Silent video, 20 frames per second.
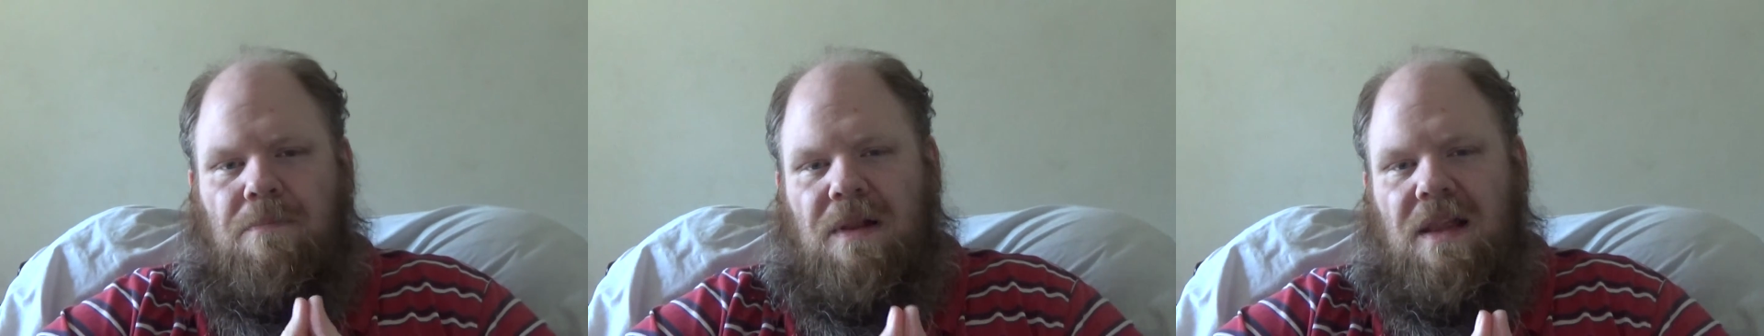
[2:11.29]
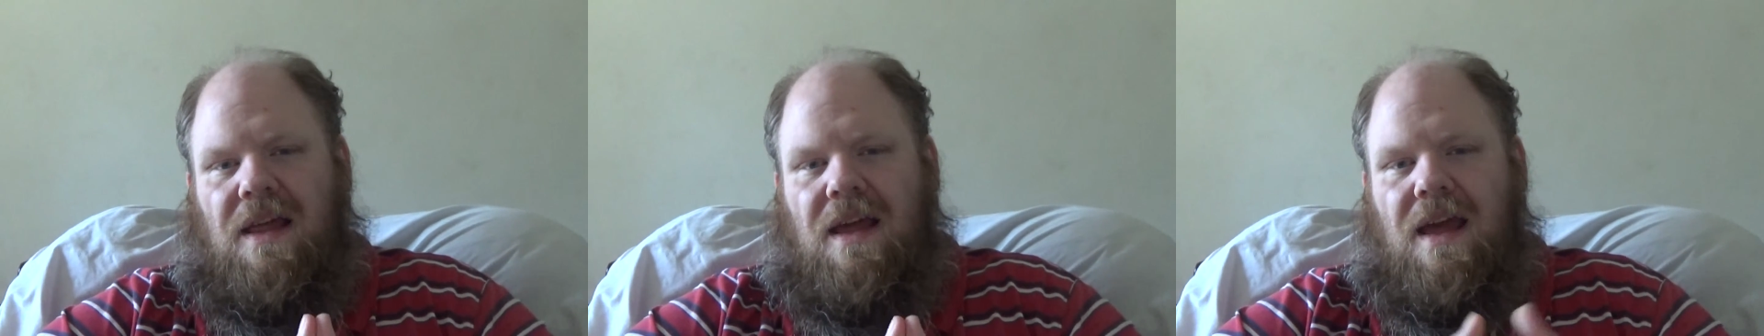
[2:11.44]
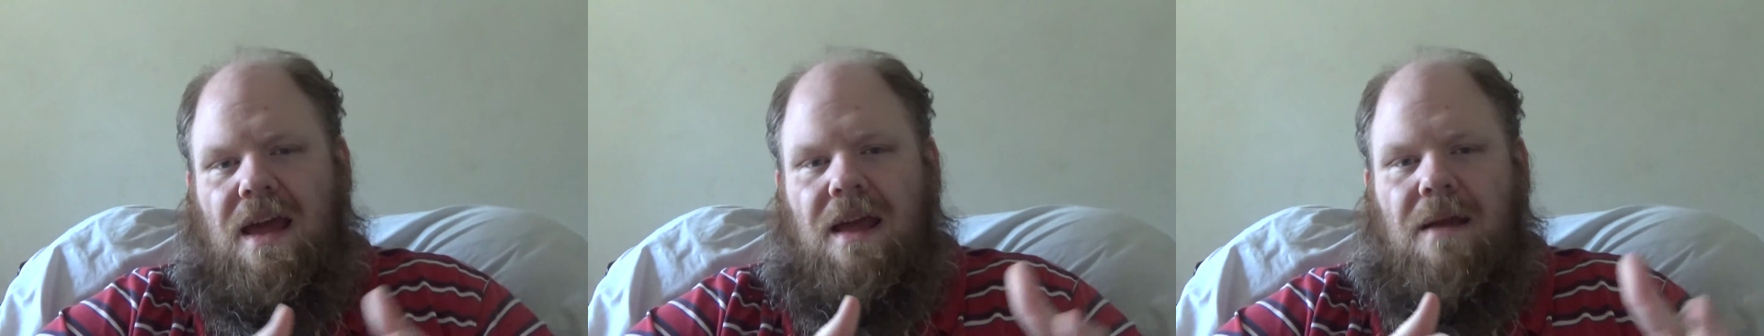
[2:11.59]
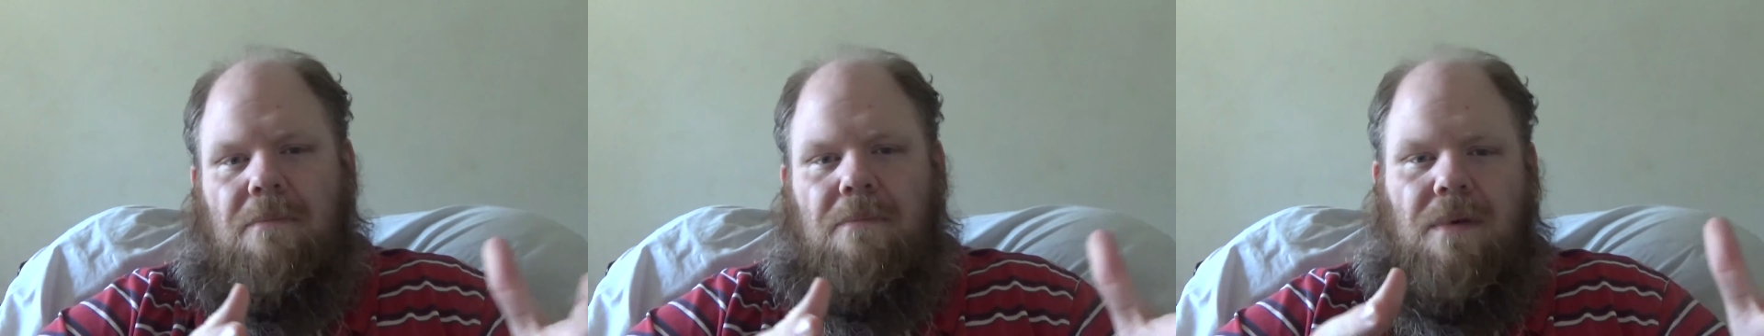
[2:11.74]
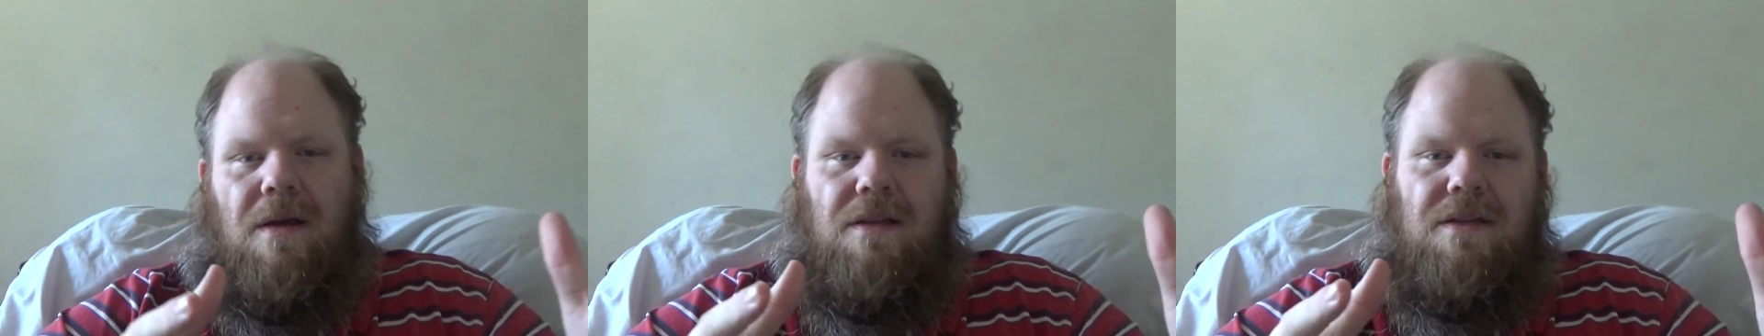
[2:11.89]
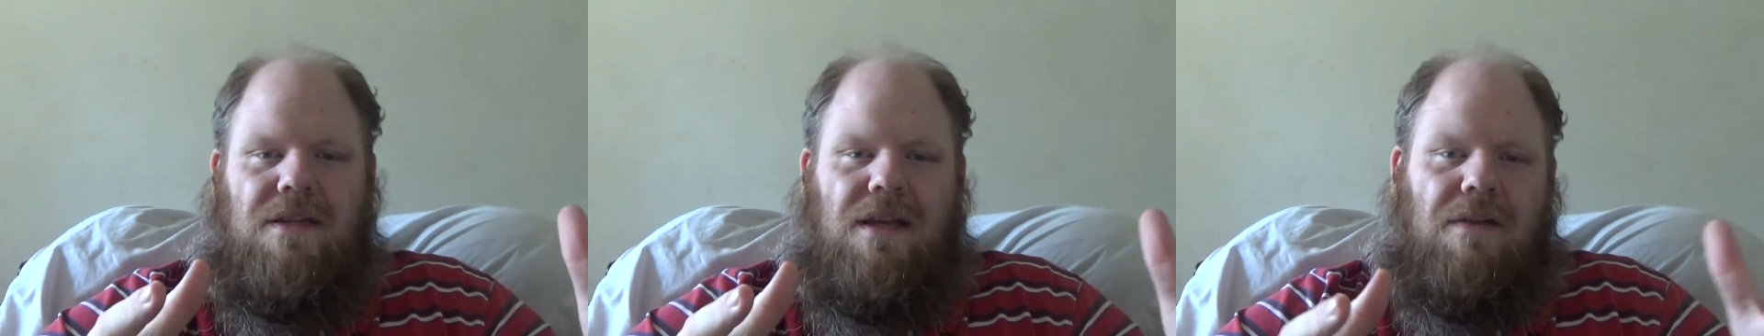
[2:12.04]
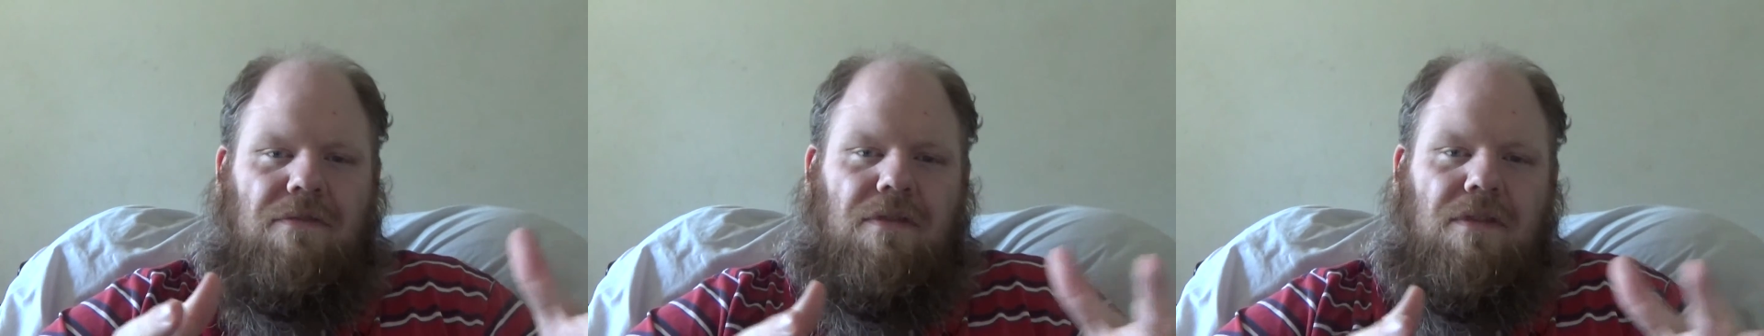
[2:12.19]
play
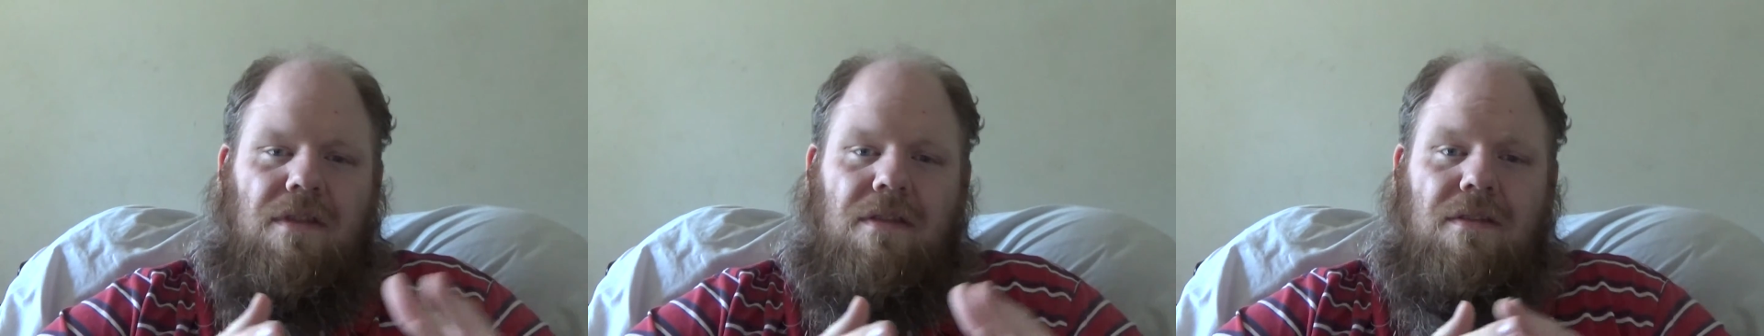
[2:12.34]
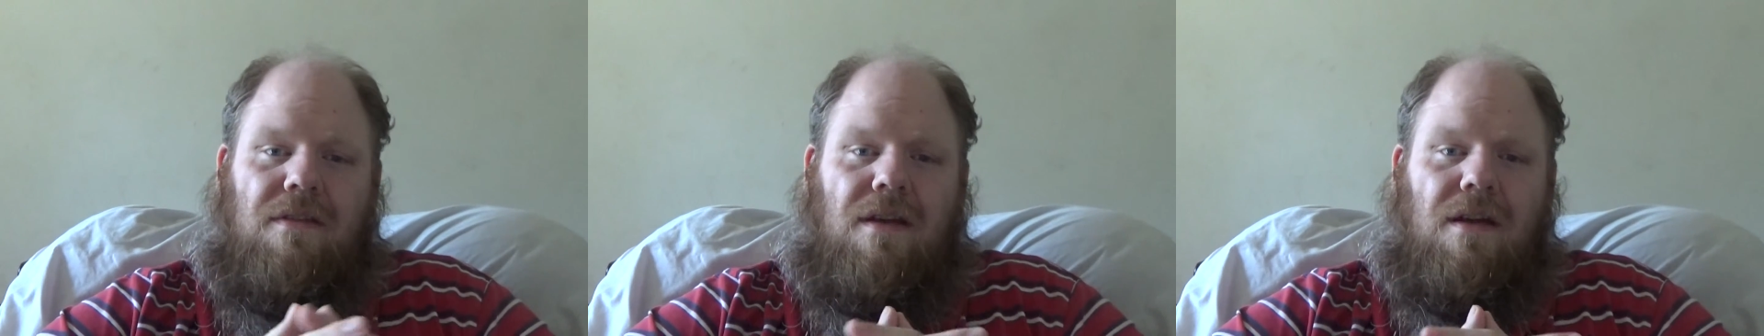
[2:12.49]
much after this